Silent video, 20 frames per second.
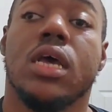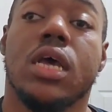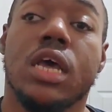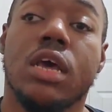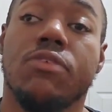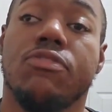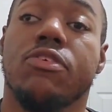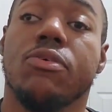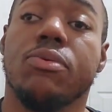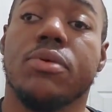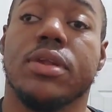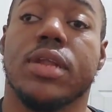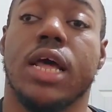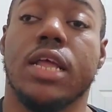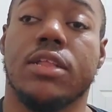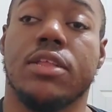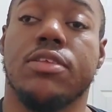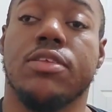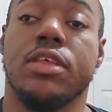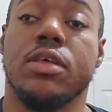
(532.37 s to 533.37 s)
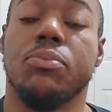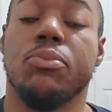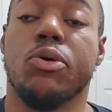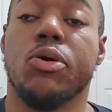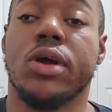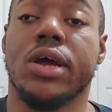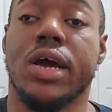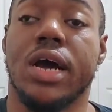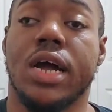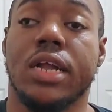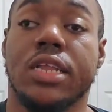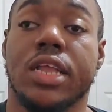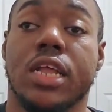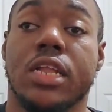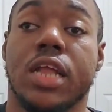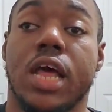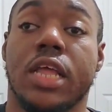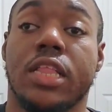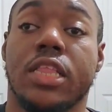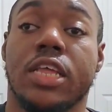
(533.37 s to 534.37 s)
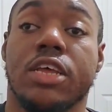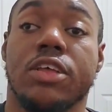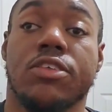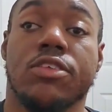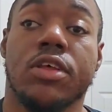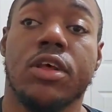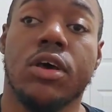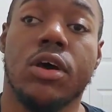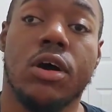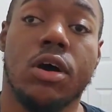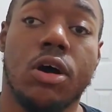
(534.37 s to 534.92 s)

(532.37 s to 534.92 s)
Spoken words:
If you would like to see more content like this,